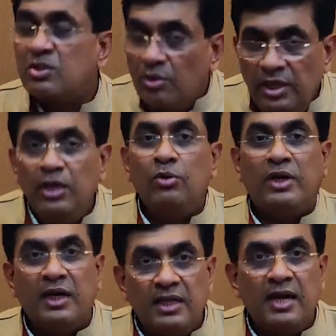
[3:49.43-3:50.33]
So you need to
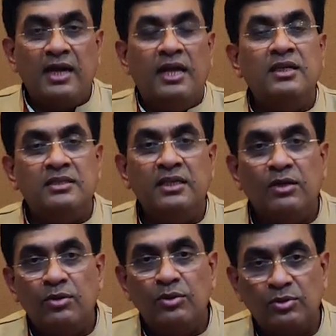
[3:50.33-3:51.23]
get that energy
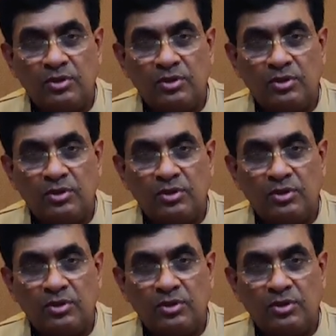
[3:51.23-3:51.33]
into you